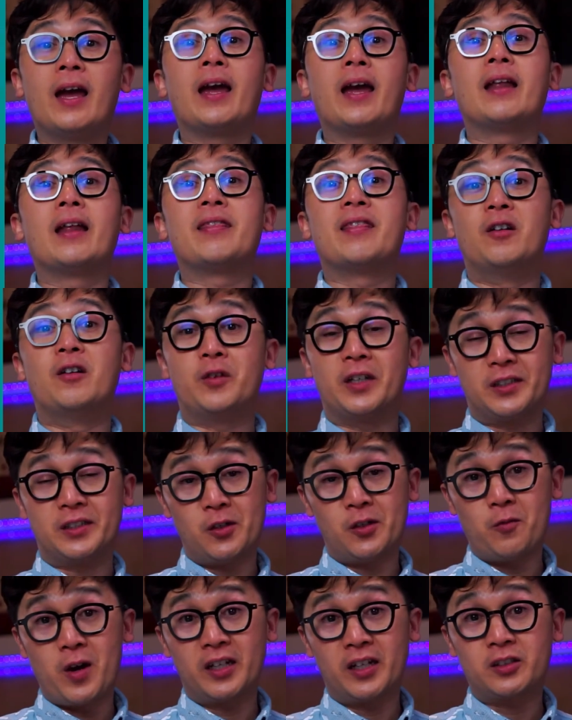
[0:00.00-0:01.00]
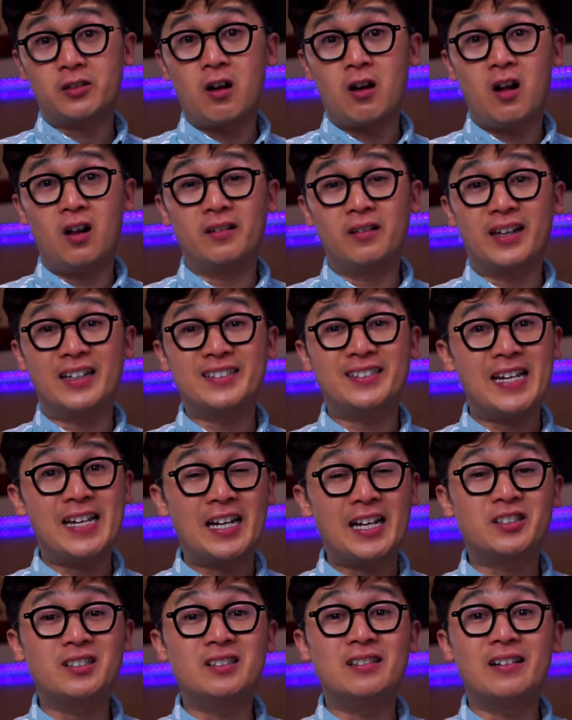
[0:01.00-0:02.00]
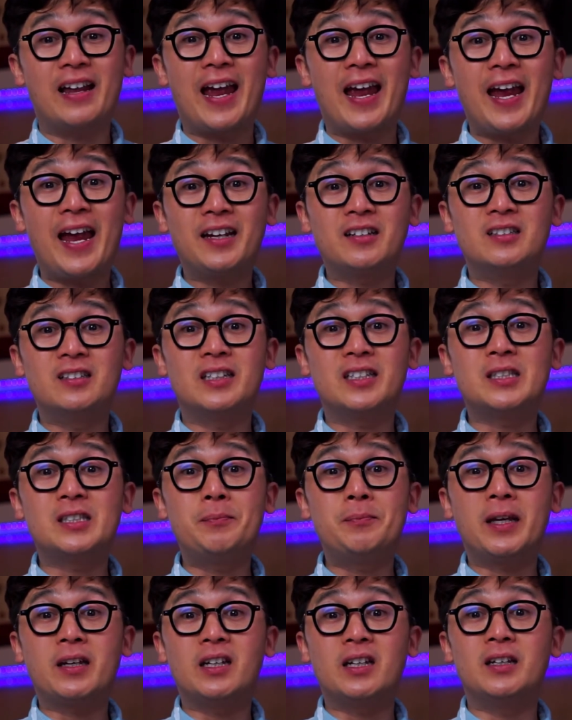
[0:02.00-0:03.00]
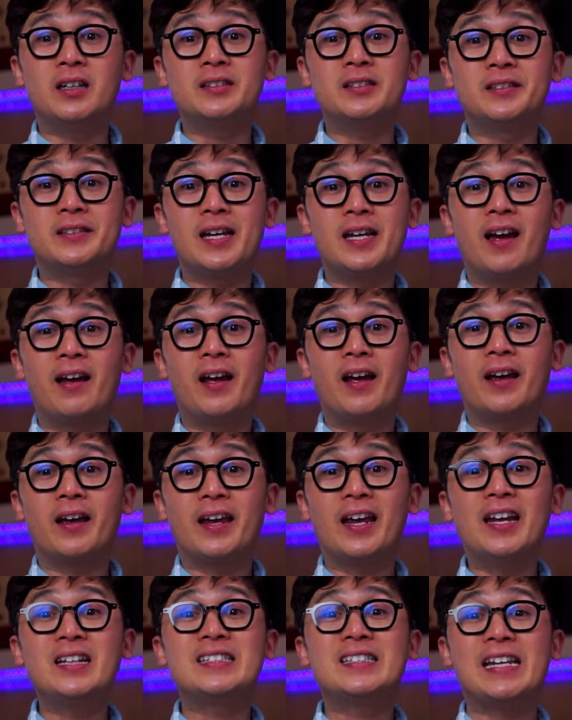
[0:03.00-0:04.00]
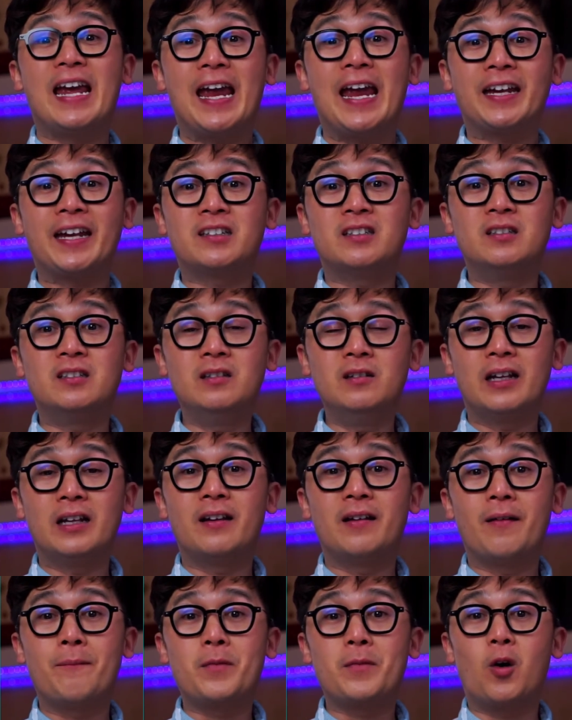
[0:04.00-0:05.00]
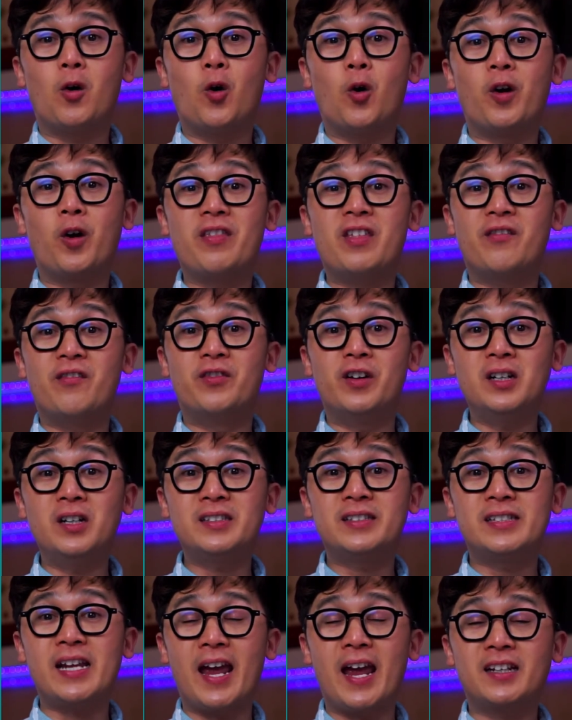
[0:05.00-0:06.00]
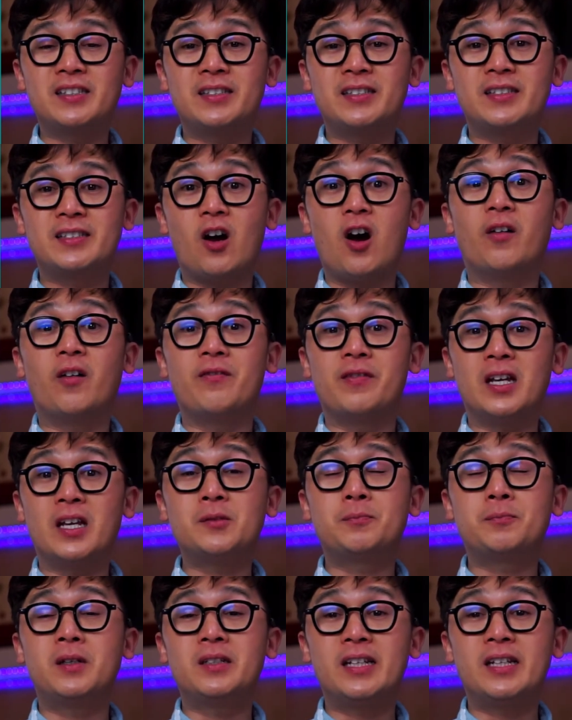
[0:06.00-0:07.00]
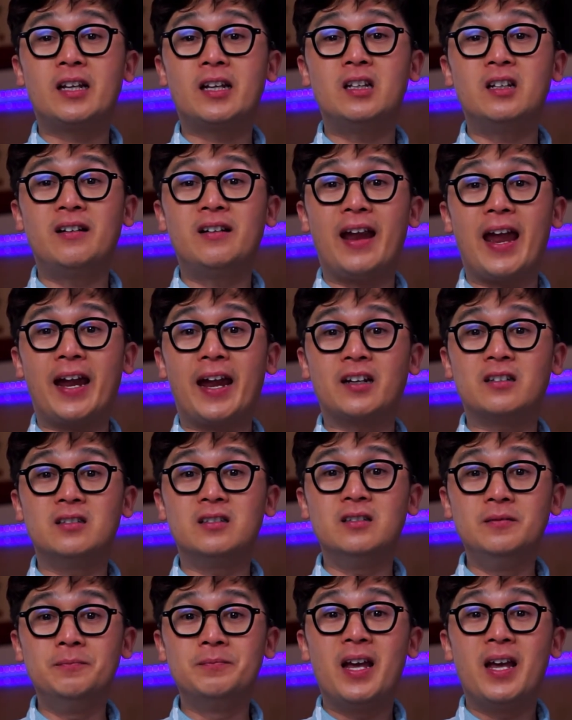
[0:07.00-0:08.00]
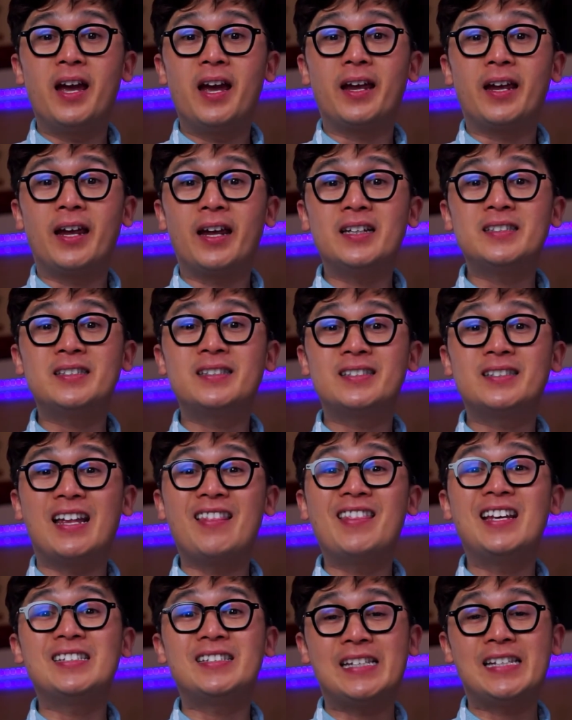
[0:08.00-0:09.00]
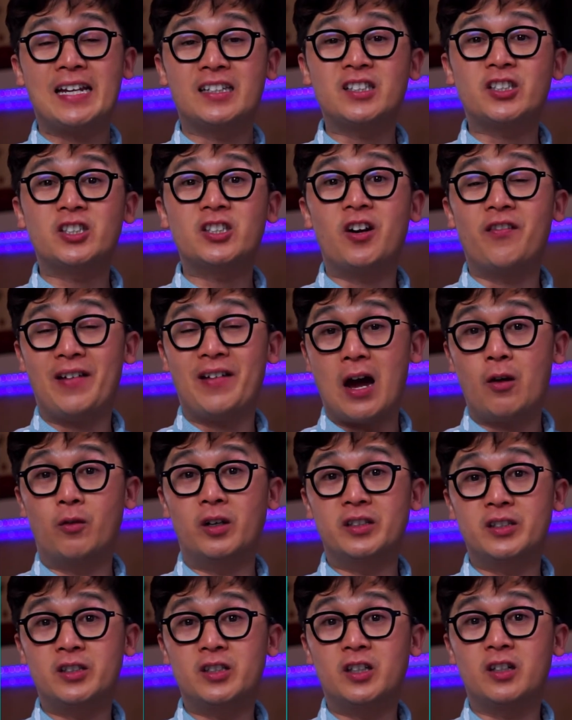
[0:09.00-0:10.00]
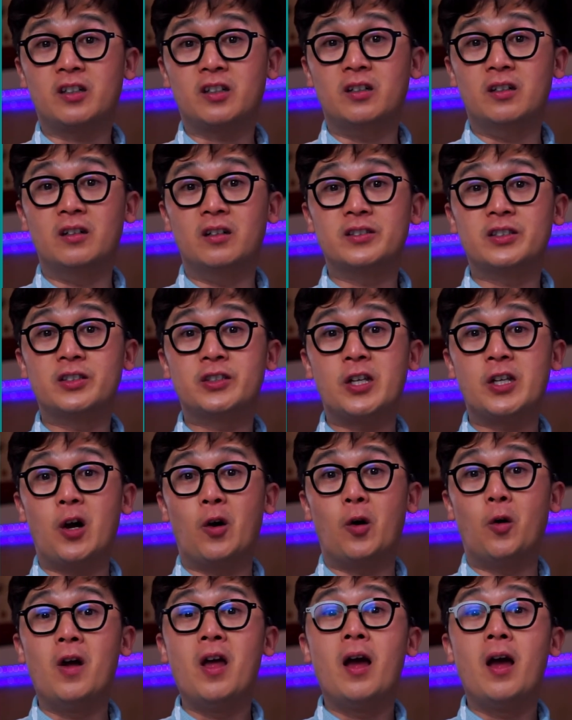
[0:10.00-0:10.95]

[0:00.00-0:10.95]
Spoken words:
the reason why it's called the central angle, it's because its angle or the vertex of this particular angle is the center of our circle. So